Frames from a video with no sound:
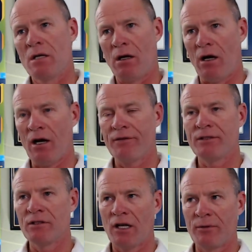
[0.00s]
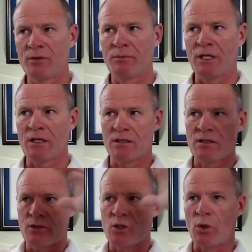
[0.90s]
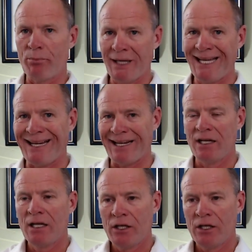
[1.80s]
oftentimes because they're so big,